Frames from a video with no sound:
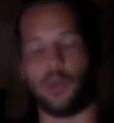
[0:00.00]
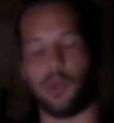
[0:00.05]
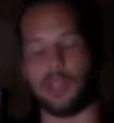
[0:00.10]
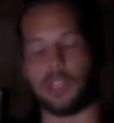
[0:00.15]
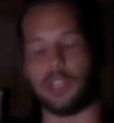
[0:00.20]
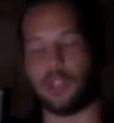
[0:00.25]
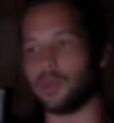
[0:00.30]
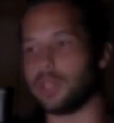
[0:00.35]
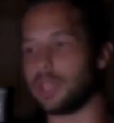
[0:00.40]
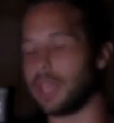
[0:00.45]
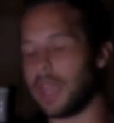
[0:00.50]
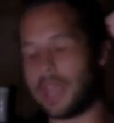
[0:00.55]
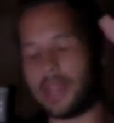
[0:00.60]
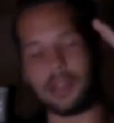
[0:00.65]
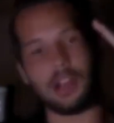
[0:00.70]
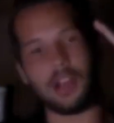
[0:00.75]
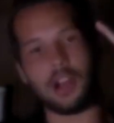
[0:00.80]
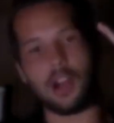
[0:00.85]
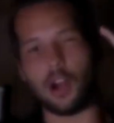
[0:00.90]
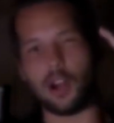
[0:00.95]
Stop wasting
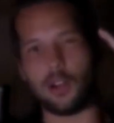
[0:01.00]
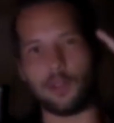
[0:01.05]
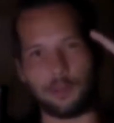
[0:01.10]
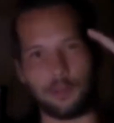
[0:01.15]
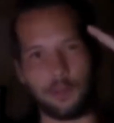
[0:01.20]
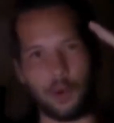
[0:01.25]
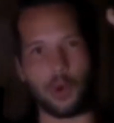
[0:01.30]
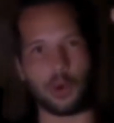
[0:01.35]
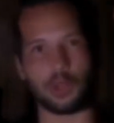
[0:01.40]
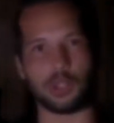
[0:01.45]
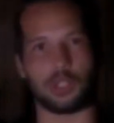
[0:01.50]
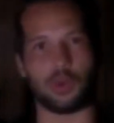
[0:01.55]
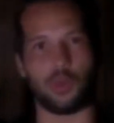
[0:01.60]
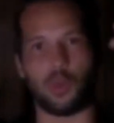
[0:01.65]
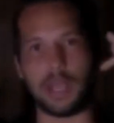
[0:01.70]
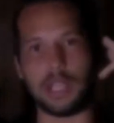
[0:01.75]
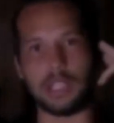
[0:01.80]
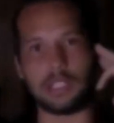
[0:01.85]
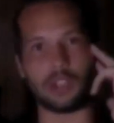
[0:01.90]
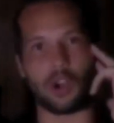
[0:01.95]
your time. So I was 17,
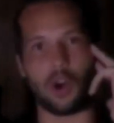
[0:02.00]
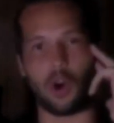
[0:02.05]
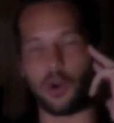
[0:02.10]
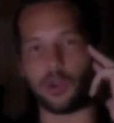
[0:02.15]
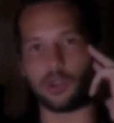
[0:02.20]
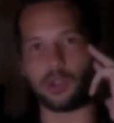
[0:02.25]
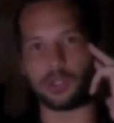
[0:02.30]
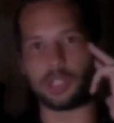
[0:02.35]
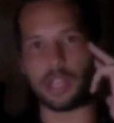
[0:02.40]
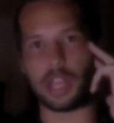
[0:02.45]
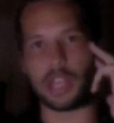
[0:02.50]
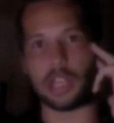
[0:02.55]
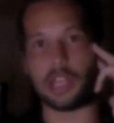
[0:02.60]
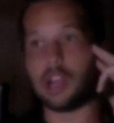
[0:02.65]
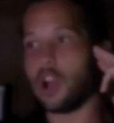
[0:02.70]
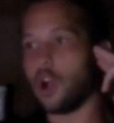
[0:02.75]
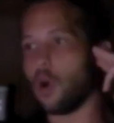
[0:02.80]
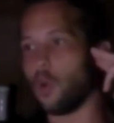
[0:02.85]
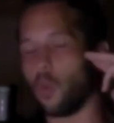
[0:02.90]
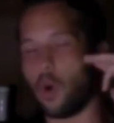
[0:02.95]
I was working at a fast
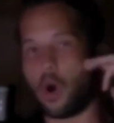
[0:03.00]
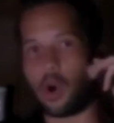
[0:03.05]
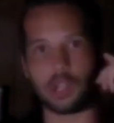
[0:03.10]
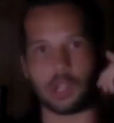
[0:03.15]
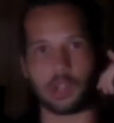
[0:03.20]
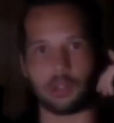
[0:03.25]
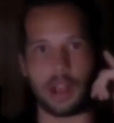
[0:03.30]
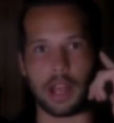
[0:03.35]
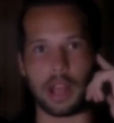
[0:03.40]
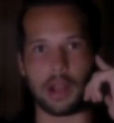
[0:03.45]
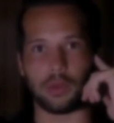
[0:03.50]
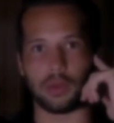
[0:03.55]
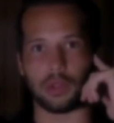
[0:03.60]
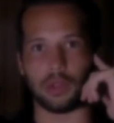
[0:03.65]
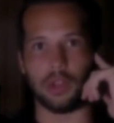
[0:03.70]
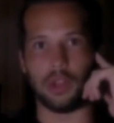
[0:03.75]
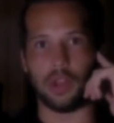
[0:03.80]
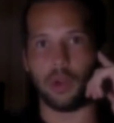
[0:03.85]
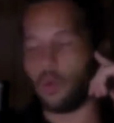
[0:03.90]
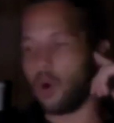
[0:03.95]
food restaurant making
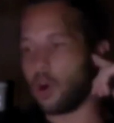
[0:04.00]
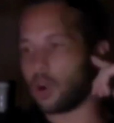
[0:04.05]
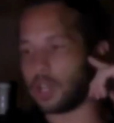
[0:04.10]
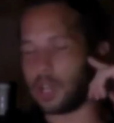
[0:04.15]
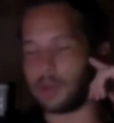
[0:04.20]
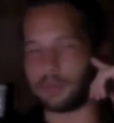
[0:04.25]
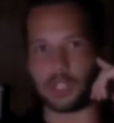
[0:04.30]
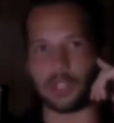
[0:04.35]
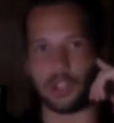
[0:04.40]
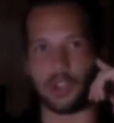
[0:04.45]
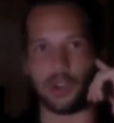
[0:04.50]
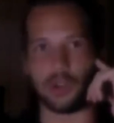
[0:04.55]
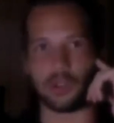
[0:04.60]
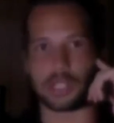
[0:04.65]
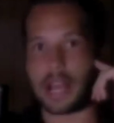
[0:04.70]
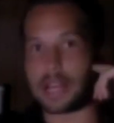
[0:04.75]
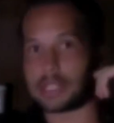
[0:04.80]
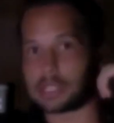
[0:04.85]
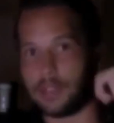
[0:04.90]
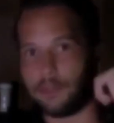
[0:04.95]
sandwiches. Now, the
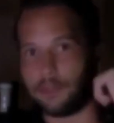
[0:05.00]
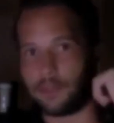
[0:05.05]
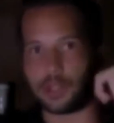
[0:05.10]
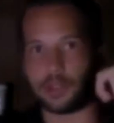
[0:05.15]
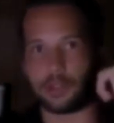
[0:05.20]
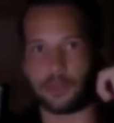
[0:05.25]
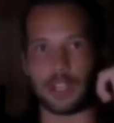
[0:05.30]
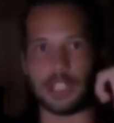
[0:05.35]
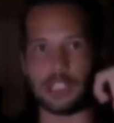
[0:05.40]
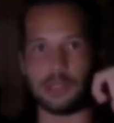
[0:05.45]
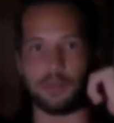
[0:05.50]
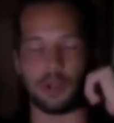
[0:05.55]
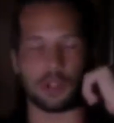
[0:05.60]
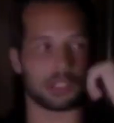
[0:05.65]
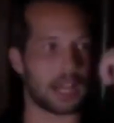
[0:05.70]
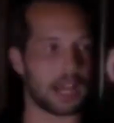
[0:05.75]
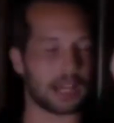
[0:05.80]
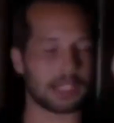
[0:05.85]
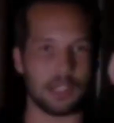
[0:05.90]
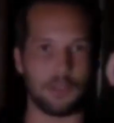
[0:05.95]
internet didn't really
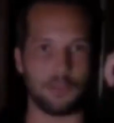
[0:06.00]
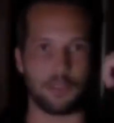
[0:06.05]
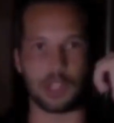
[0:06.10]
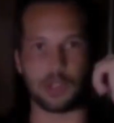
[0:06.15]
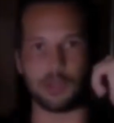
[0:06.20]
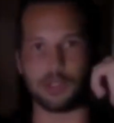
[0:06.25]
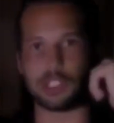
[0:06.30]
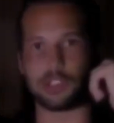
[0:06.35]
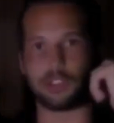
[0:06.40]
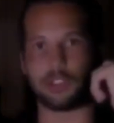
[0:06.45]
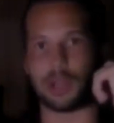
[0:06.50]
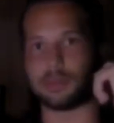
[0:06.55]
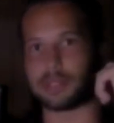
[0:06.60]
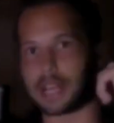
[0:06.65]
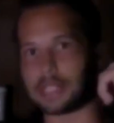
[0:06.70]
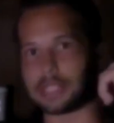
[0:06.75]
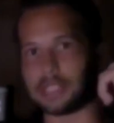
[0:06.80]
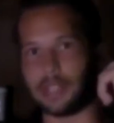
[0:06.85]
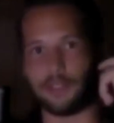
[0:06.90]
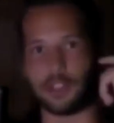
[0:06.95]
exist as
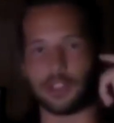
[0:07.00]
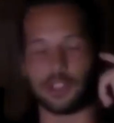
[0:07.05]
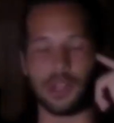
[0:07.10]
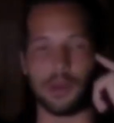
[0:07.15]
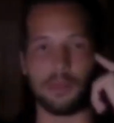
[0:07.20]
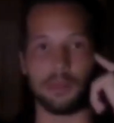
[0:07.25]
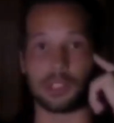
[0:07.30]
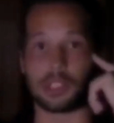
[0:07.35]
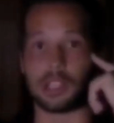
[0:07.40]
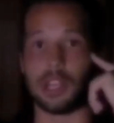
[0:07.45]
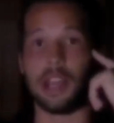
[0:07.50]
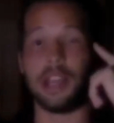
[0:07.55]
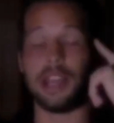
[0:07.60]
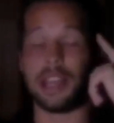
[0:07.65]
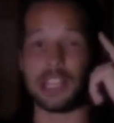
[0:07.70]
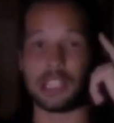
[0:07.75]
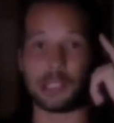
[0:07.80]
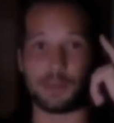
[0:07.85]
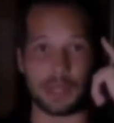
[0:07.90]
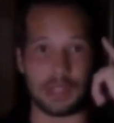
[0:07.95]
such, but
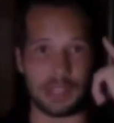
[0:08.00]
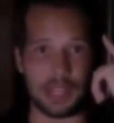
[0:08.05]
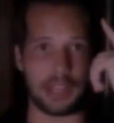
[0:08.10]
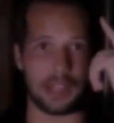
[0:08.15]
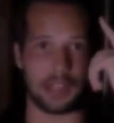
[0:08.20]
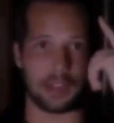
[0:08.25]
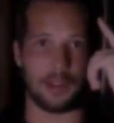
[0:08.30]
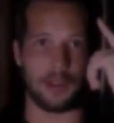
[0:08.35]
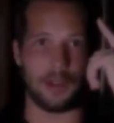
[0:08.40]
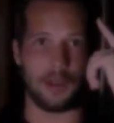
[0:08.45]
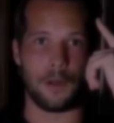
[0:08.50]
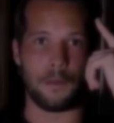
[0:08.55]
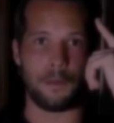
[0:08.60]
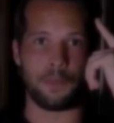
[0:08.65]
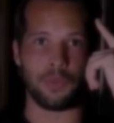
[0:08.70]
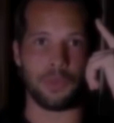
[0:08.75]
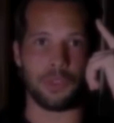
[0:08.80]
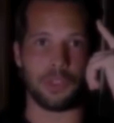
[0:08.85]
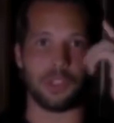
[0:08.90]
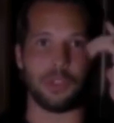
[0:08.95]
looking back on it, it was
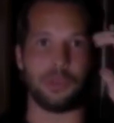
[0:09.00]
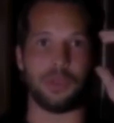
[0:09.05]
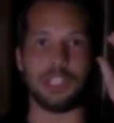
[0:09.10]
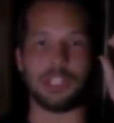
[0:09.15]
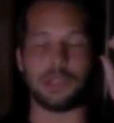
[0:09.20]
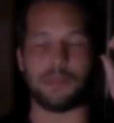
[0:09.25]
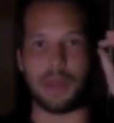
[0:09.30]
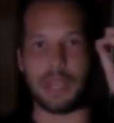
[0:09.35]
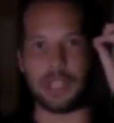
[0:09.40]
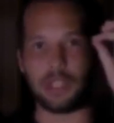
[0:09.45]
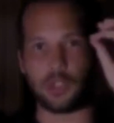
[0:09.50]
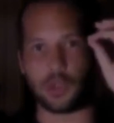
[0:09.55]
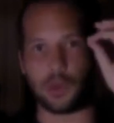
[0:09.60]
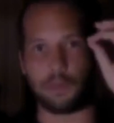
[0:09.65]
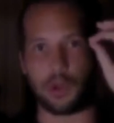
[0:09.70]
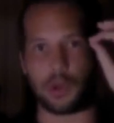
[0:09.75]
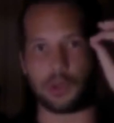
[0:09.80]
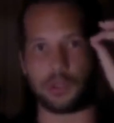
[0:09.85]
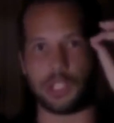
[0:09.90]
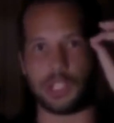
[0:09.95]
part of my journey.
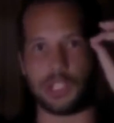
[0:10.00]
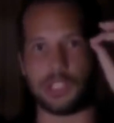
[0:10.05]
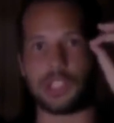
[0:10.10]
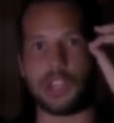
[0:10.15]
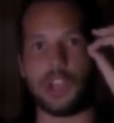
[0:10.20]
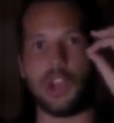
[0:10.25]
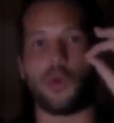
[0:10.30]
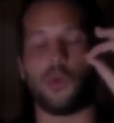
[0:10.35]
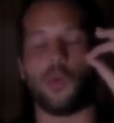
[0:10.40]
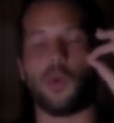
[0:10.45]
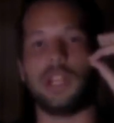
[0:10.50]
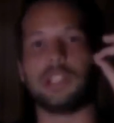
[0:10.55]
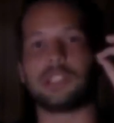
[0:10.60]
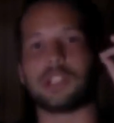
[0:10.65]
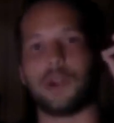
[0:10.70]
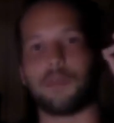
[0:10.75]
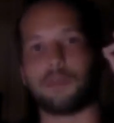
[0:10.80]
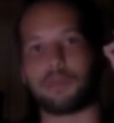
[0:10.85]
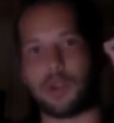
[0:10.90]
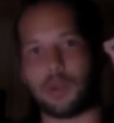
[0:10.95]
And I regret nothing
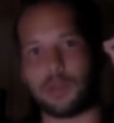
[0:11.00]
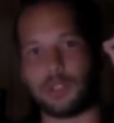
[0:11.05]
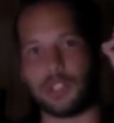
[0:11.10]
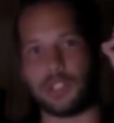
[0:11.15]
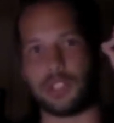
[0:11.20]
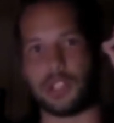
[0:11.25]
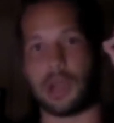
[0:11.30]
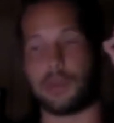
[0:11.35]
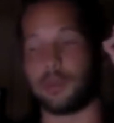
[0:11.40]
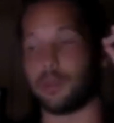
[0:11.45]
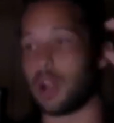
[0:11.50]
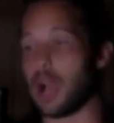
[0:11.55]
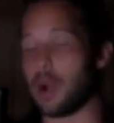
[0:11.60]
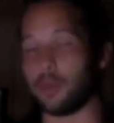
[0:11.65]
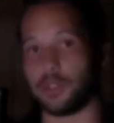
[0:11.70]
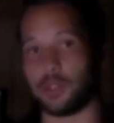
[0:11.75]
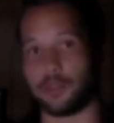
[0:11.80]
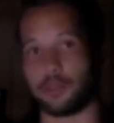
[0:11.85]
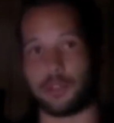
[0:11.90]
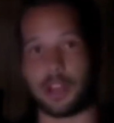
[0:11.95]
because I ended up
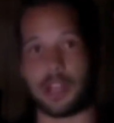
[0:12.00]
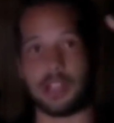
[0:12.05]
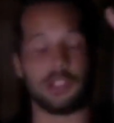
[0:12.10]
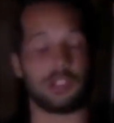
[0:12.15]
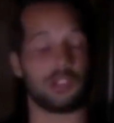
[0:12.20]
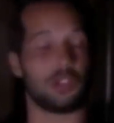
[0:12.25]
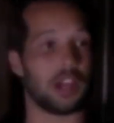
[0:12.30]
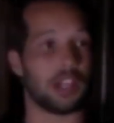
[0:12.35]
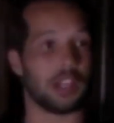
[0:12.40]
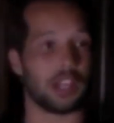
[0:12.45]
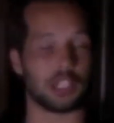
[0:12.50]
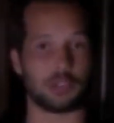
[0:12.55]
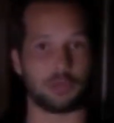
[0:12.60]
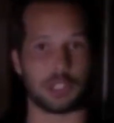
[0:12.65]
where I am.